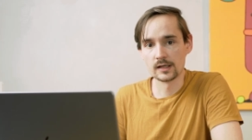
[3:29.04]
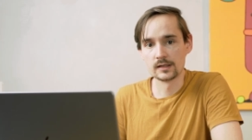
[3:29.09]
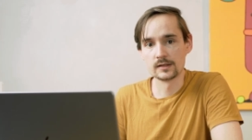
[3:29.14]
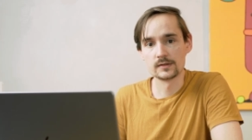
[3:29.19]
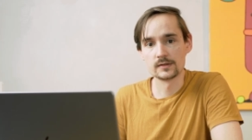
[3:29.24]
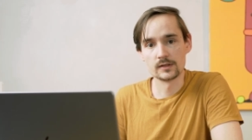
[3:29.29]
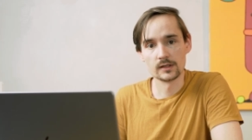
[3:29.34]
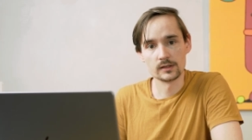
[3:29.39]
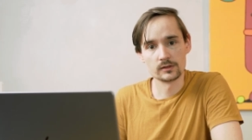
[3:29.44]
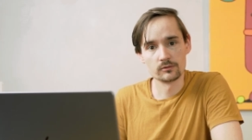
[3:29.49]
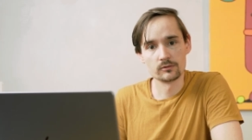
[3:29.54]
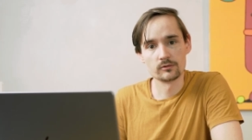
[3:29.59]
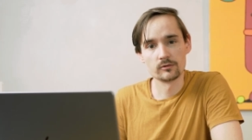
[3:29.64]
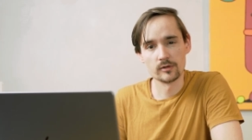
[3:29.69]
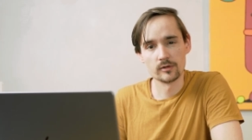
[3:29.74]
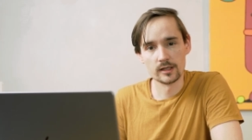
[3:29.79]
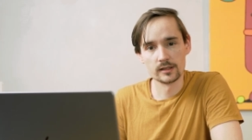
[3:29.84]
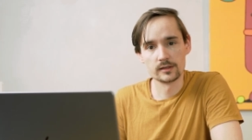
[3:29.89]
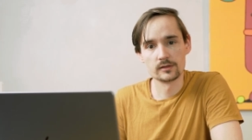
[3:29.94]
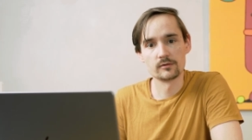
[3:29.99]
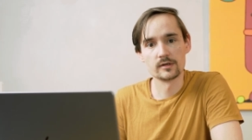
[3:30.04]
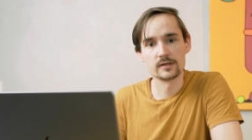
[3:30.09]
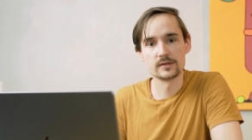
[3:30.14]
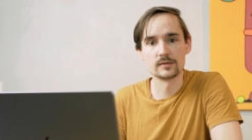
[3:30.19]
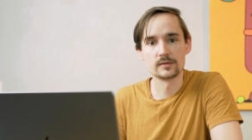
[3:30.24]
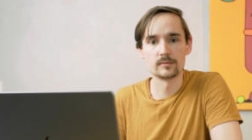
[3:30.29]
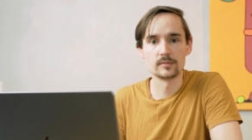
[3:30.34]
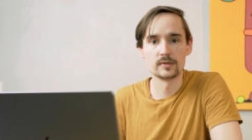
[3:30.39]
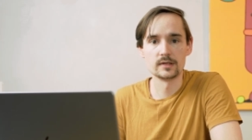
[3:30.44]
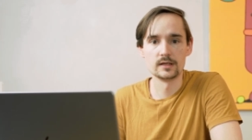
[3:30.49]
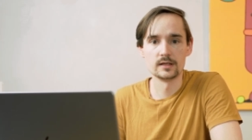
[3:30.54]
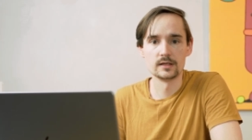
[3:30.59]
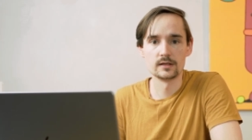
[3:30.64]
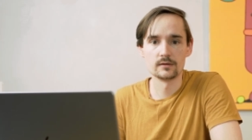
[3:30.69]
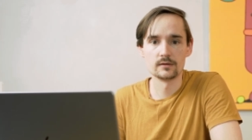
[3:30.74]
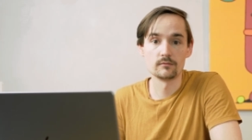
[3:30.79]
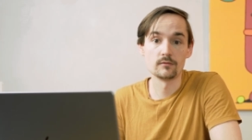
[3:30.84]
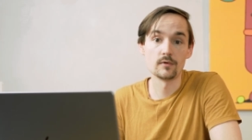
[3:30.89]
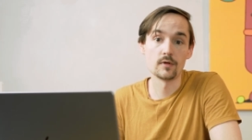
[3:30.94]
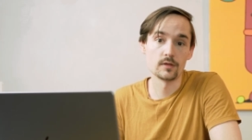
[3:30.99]
and start to create the recipe
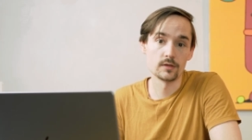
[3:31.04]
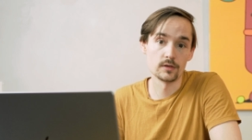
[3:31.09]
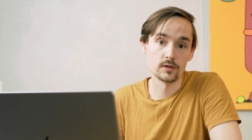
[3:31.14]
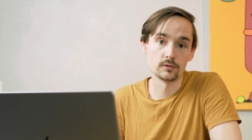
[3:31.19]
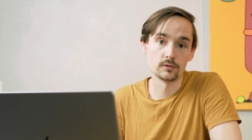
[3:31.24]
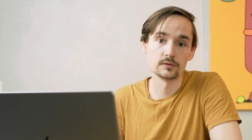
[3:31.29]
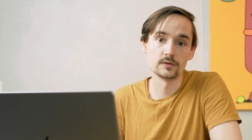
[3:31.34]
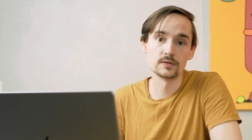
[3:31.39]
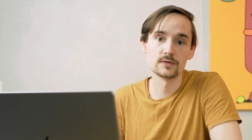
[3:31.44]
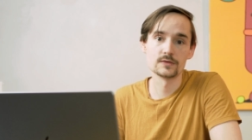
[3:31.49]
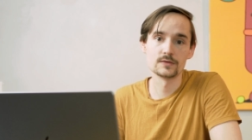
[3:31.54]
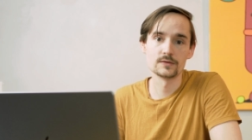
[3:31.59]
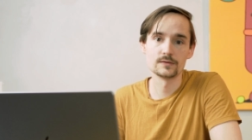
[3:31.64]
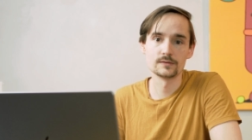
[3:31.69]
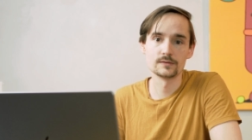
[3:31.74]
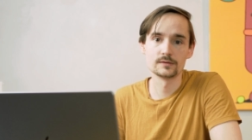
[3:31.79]
with nodes.